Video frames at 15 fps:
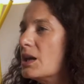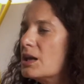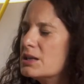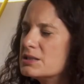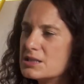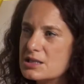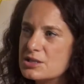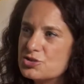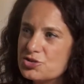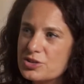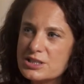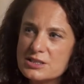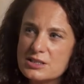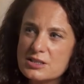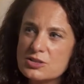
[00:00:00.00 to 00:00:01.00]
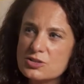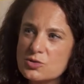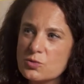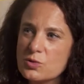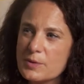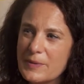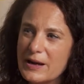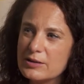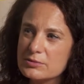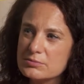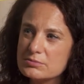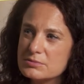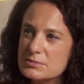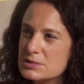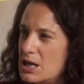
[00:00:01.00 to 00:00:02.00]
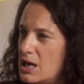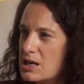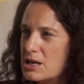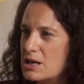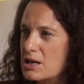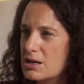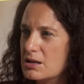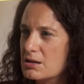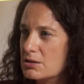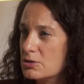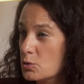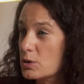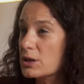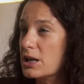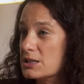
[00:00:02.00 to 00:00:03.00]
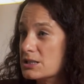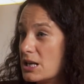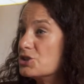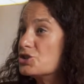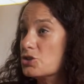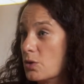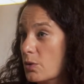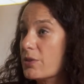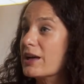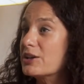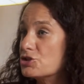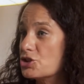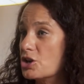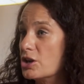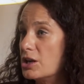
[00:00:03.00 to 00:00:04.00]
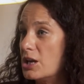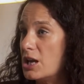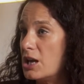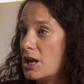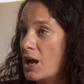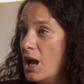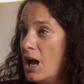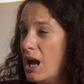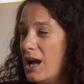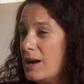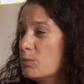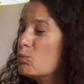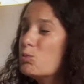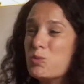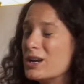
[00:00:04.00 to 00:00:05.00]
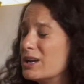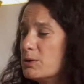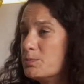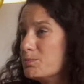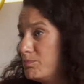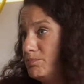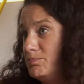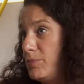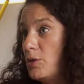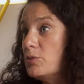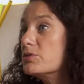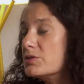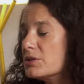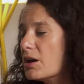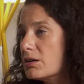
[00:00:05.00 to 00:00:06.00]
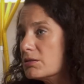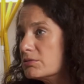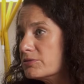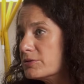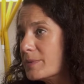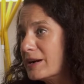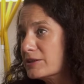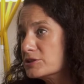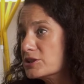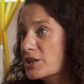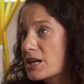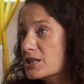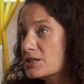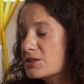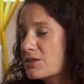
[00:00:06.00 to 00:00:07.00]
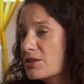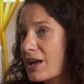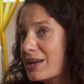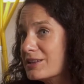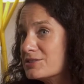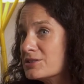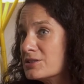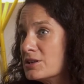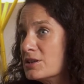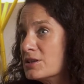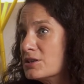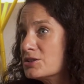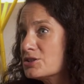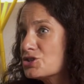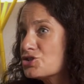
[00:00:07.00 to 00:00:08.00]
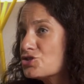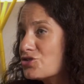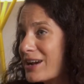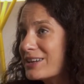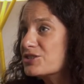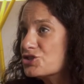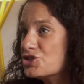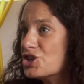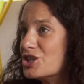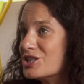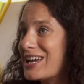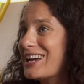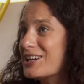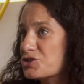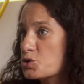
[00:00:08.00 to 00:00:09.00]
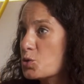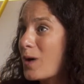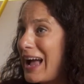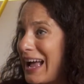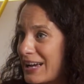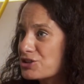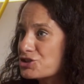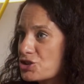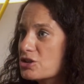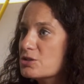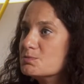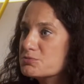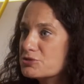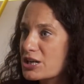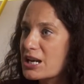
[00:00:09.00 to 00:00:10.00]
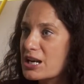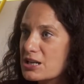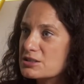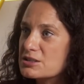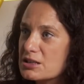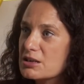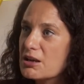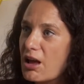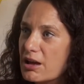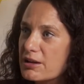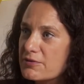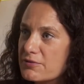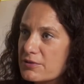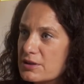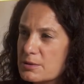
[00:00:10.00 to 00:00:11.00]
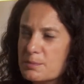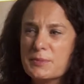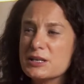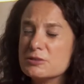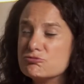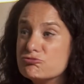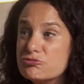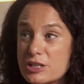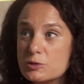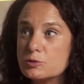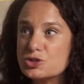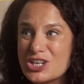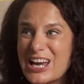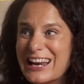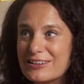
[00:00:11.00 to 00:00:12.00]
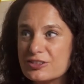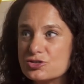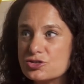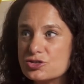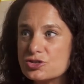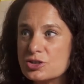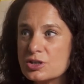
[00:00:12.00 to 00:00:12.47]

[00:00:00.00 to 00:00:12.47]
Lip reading: It's interesting to talk about taking an organisation on that journey. And we both know from our careers that strategy to actual action and bringing it to life can be a real challenge.